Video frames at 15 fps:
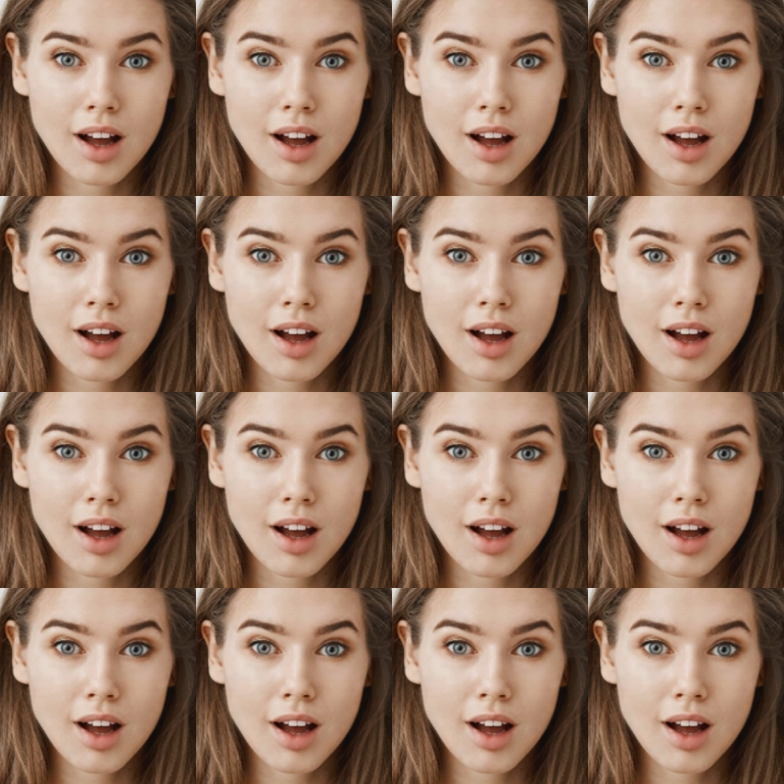
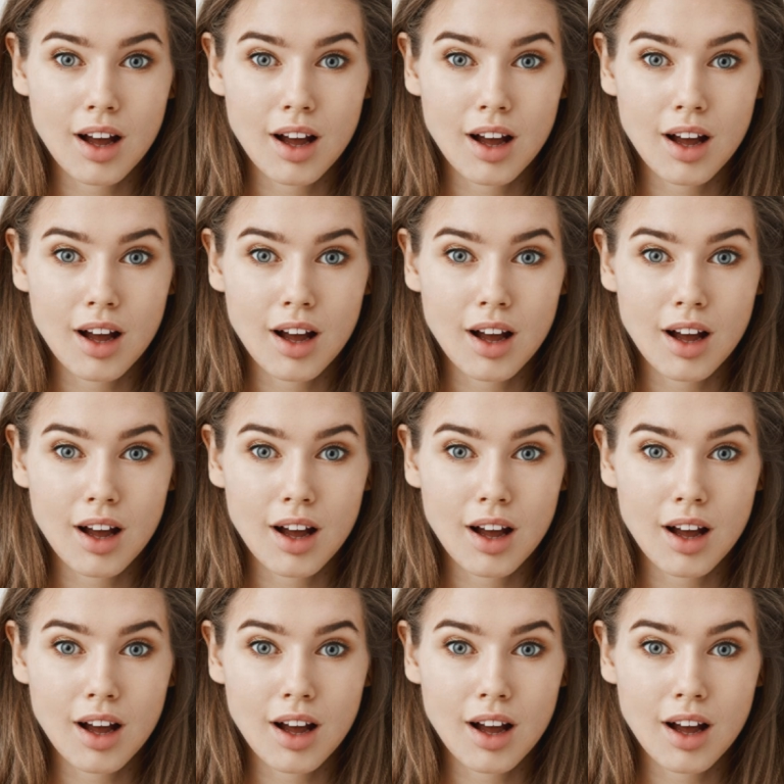
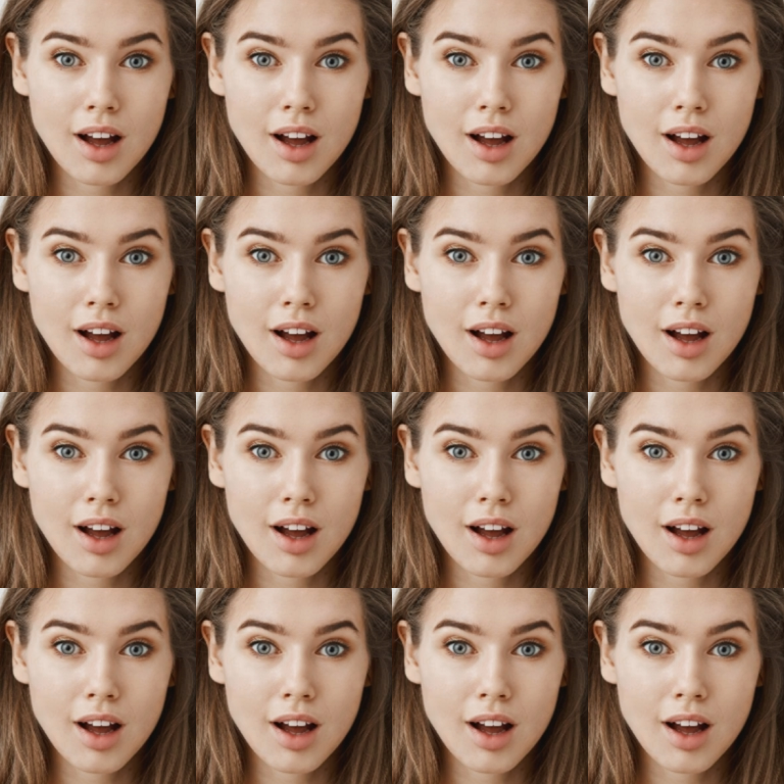
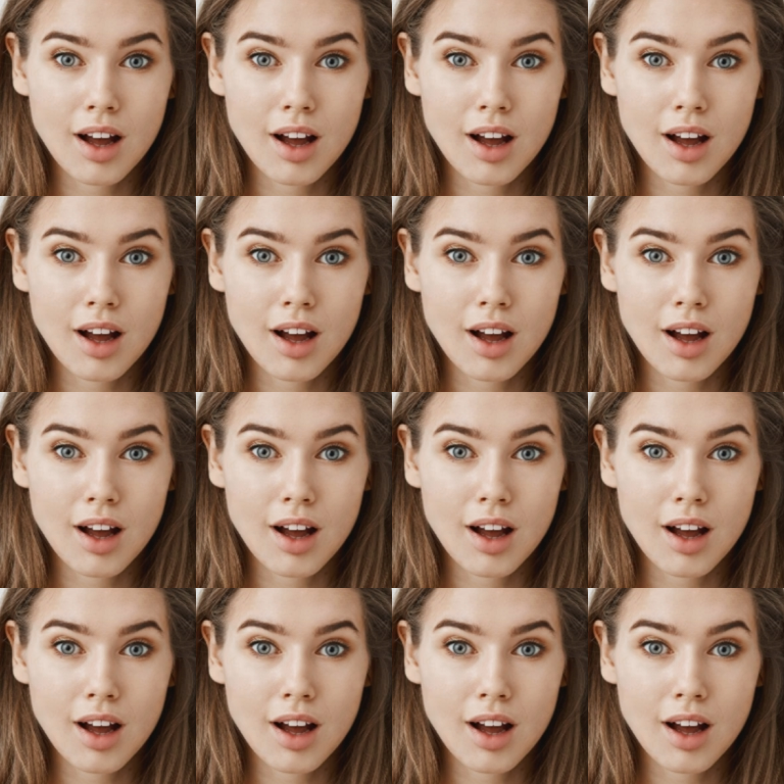
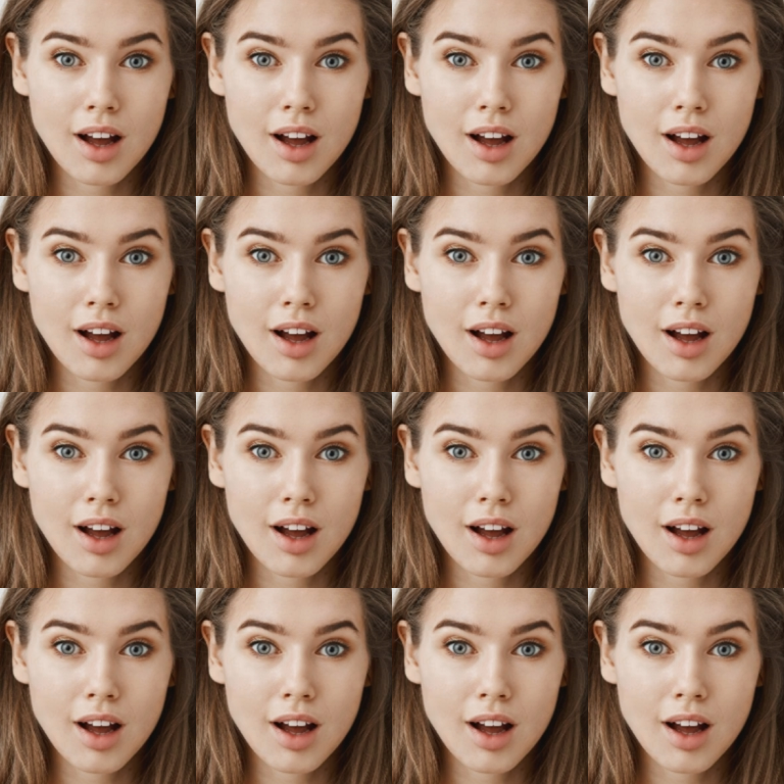
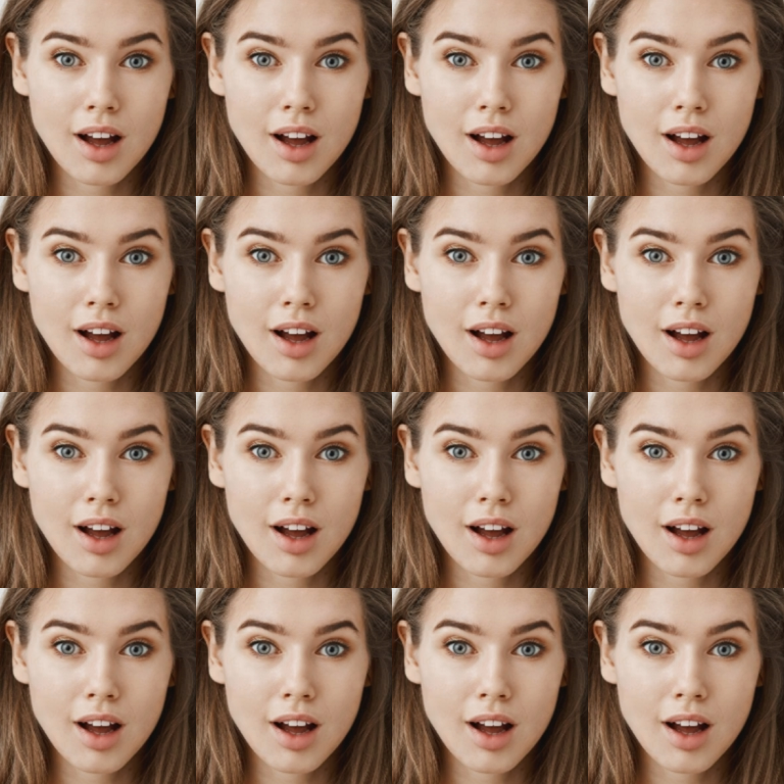
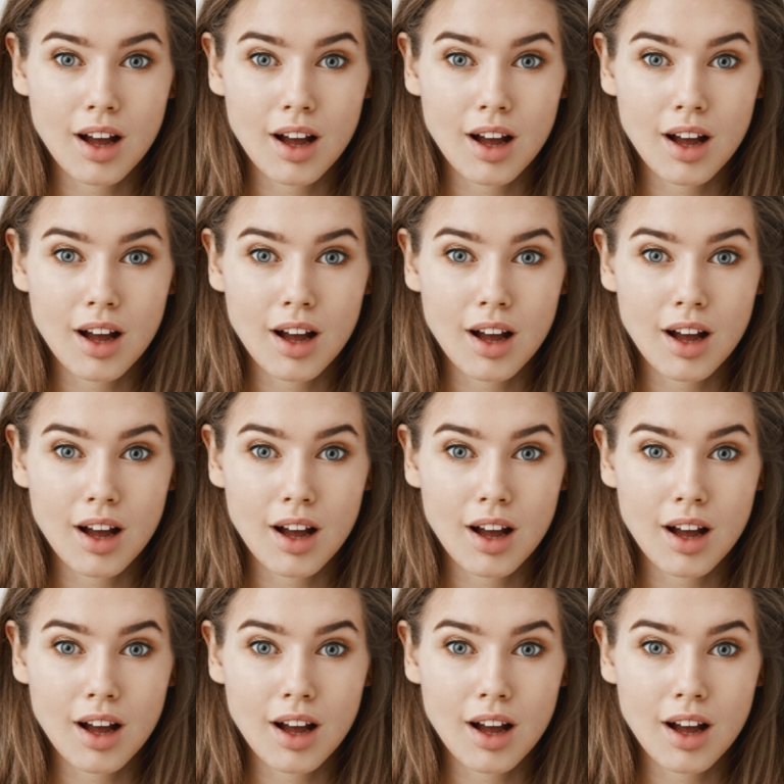
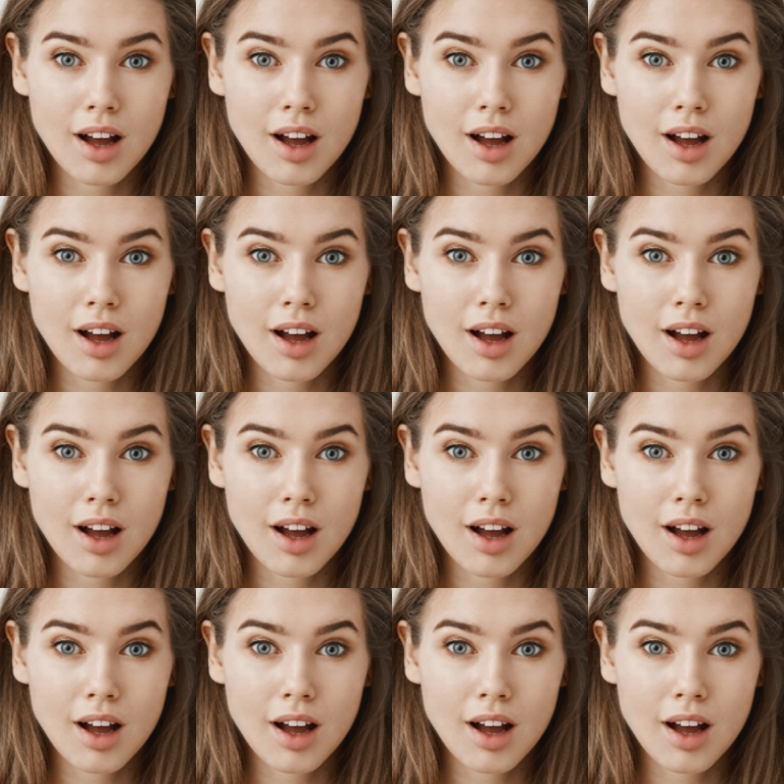(no lip movement)